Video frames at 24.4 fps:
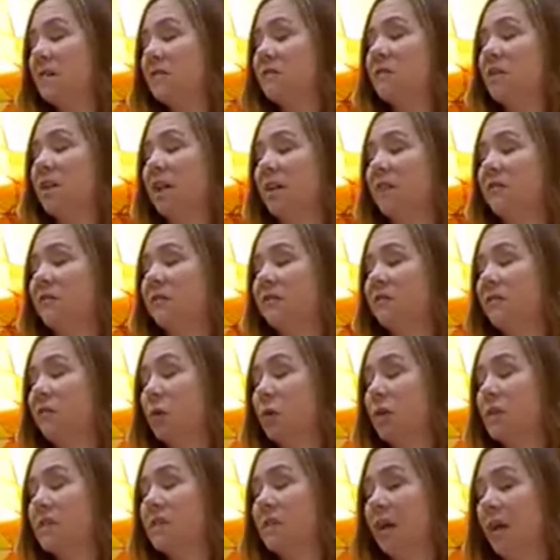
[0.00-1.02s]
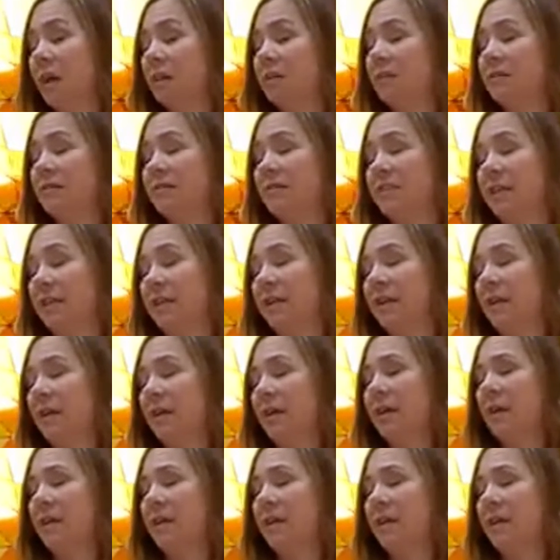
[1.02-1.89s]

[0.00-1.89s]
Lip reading: of life force energy